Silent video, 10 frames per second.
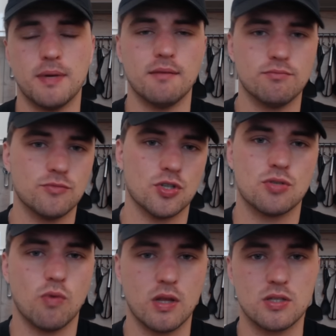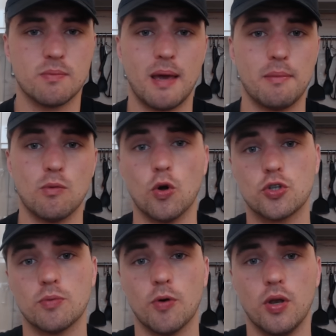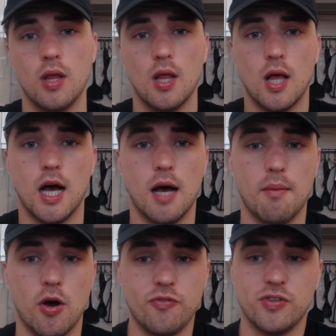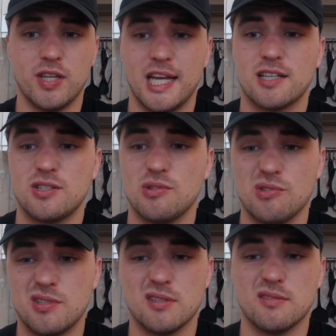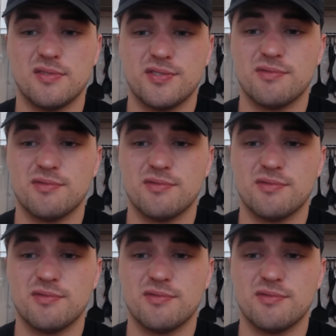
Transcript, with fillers: but just one to maybe watch upon um, over the next sort of,